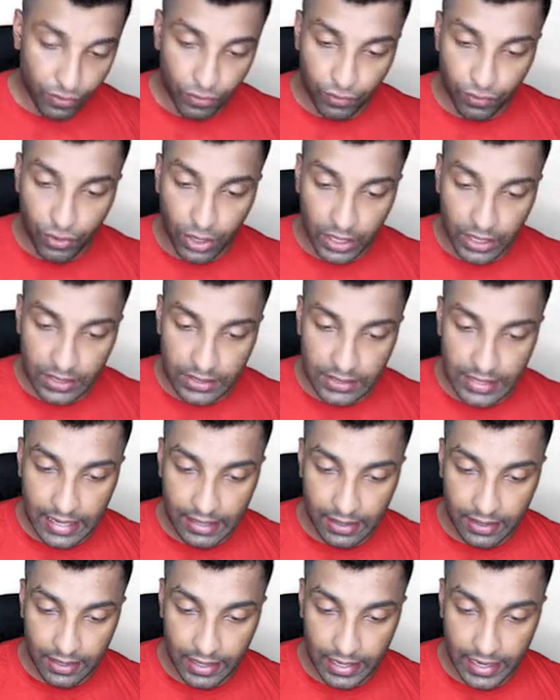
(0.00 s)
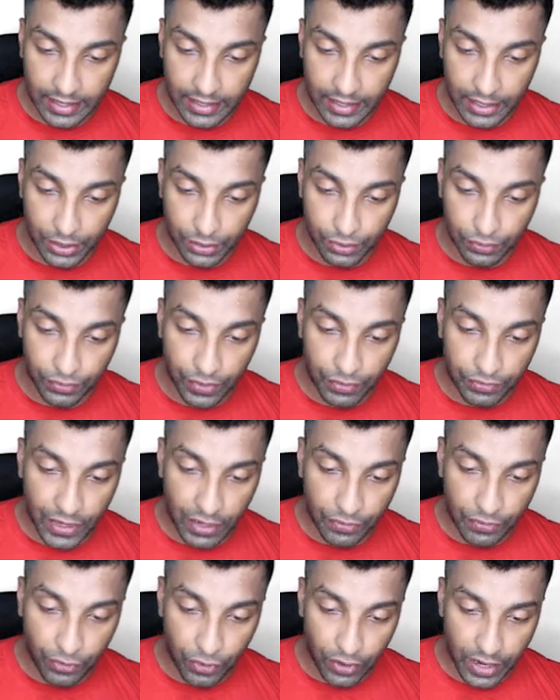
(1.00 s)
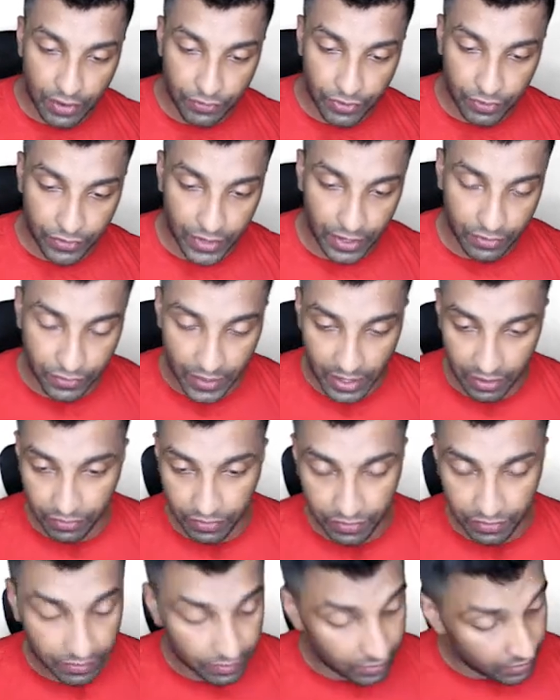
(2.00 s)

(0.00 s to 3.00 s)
What is that related to? 54 and 55.